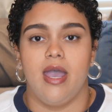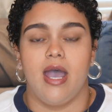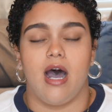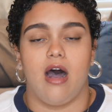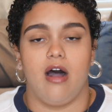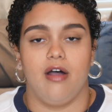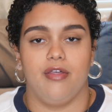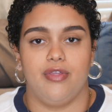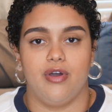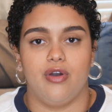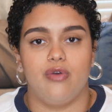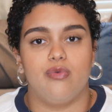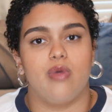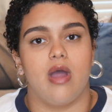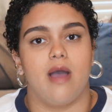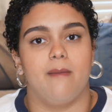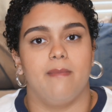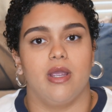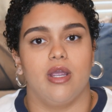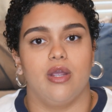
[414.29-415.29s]
Although
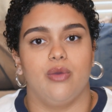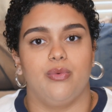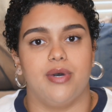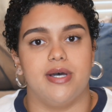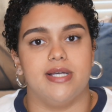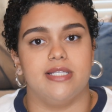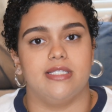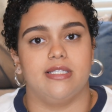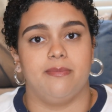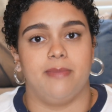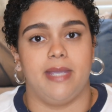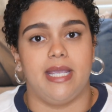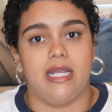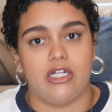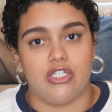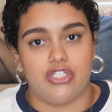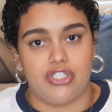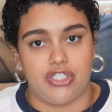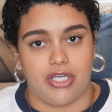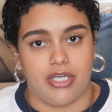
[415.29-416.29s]
Robert was the
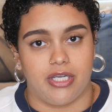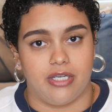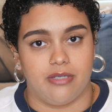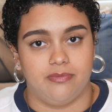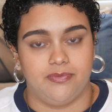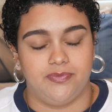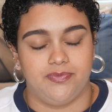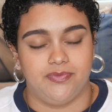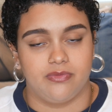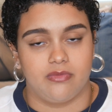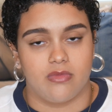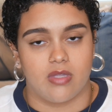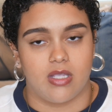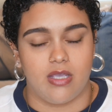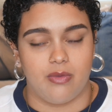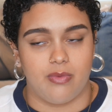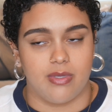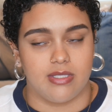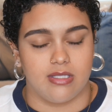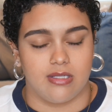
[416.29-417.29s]
manager,
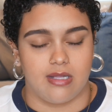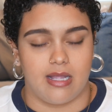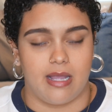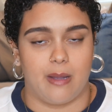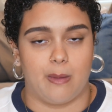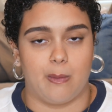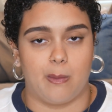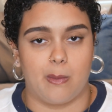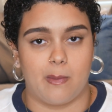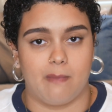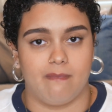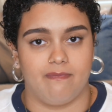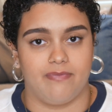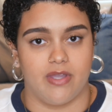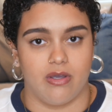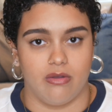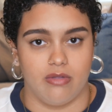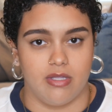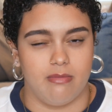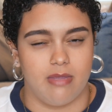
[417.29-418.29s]
he wasn't like
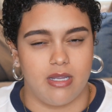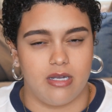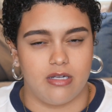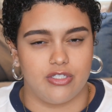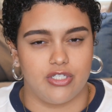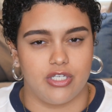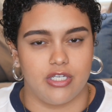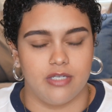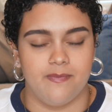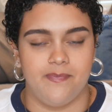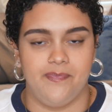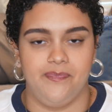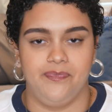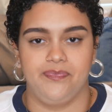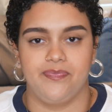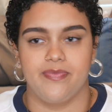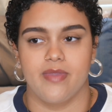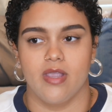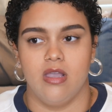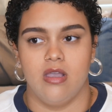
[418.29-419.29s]
the only manager.
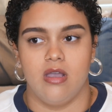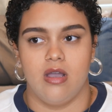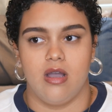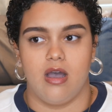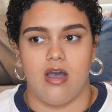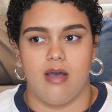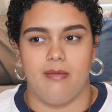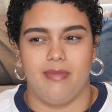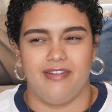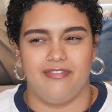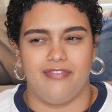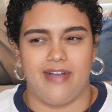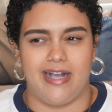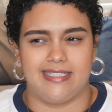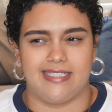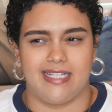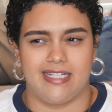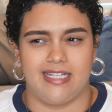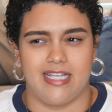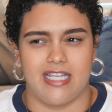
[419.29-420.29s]
In
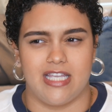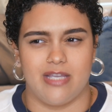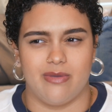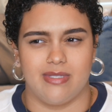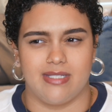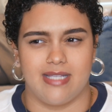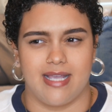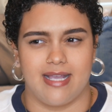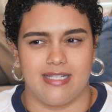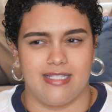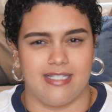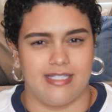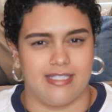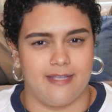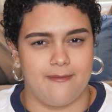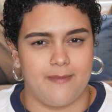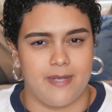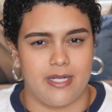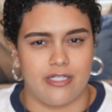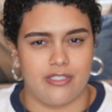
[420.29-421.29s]
fact, I think he was like
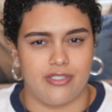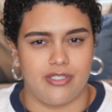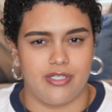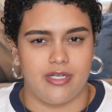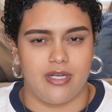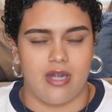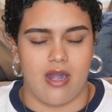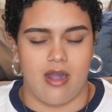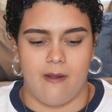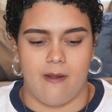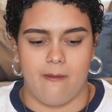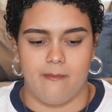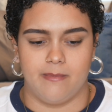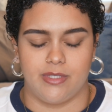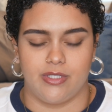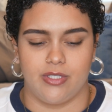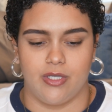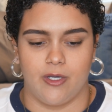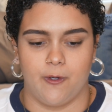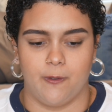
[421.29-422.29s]
assistant manager.
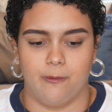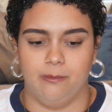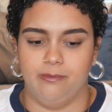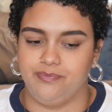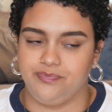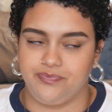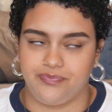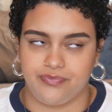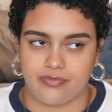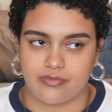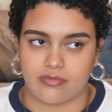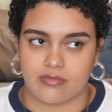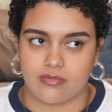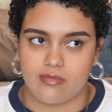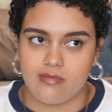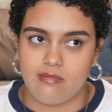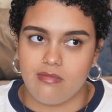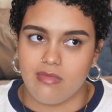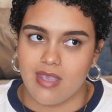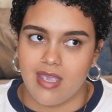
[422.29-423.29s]
So
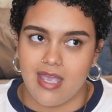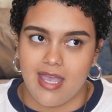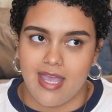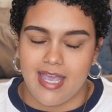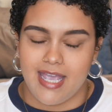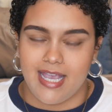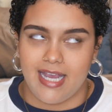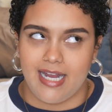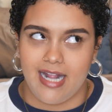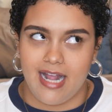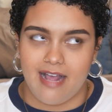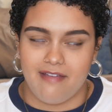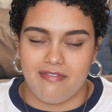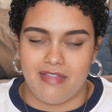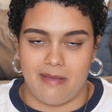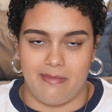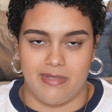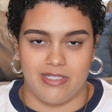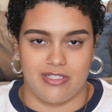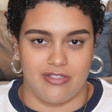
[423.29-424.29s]
he didn't have
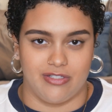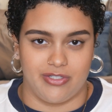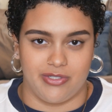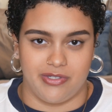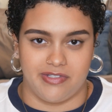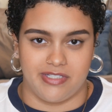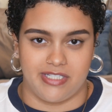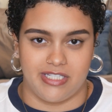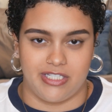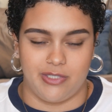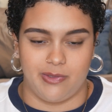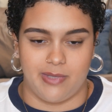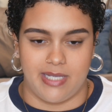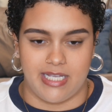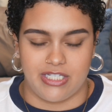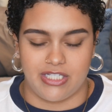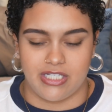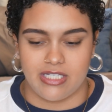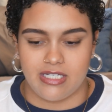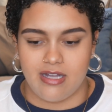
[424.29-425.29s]
that much control of the
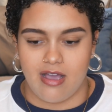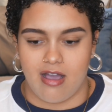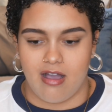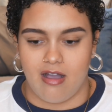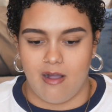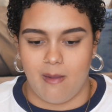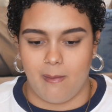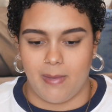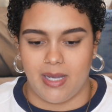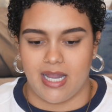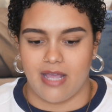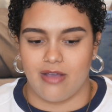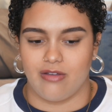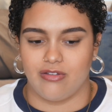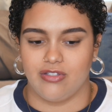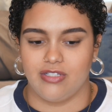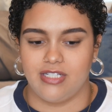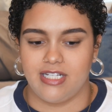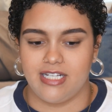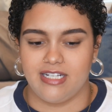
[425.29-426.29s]
situation. And I
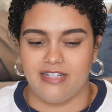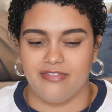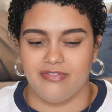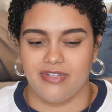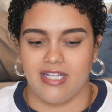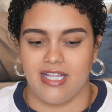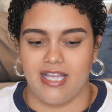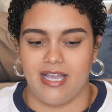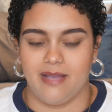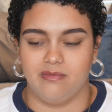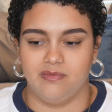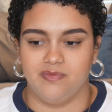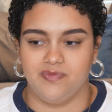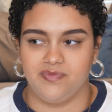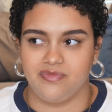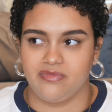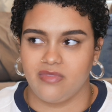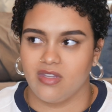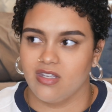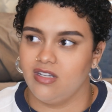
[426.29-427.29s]
also didn't really,
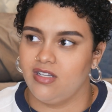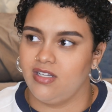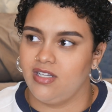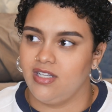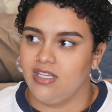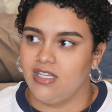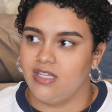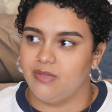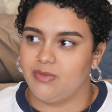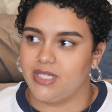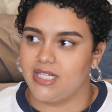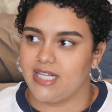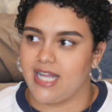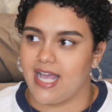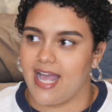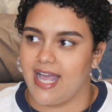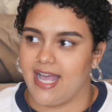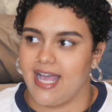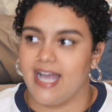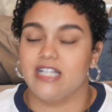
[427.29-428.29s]
what did I
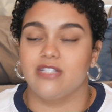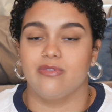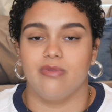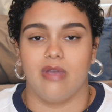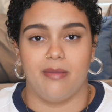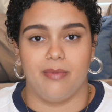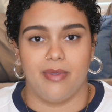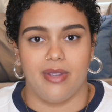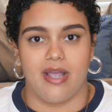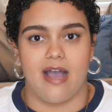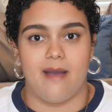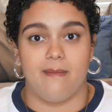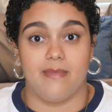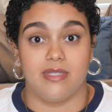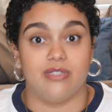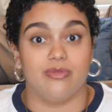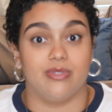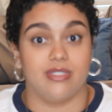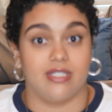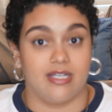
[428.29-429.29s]
ask Robert how
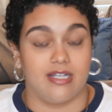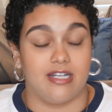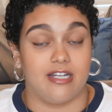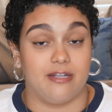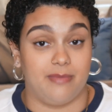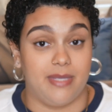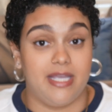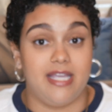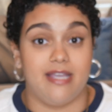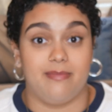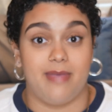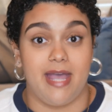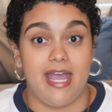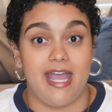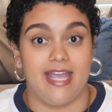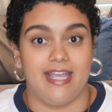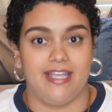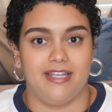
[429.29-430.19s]
much was it gonna be pay?